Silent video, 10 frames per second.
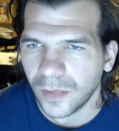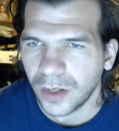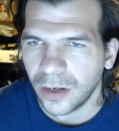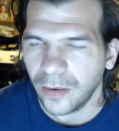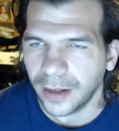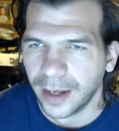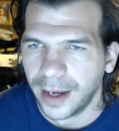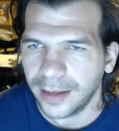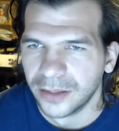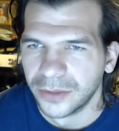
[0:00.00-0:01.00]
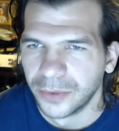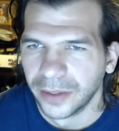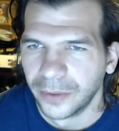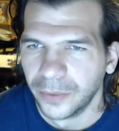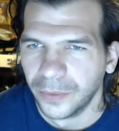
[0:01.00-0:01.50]
Garden of the Gods is
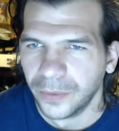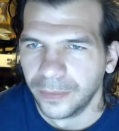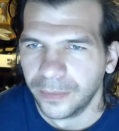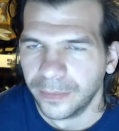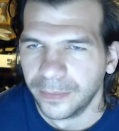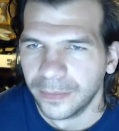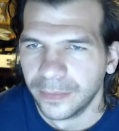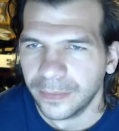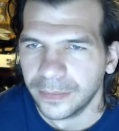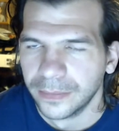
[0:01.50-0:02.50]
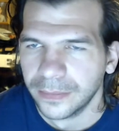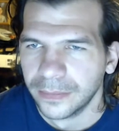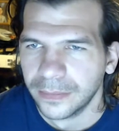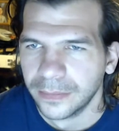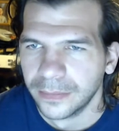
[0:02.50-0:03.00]
really cool.
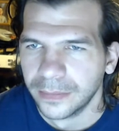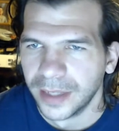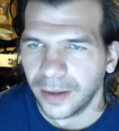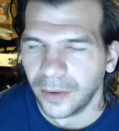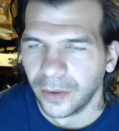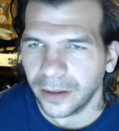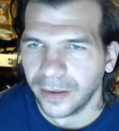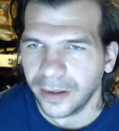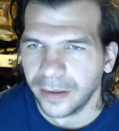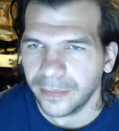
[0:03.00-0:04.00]
That whole area.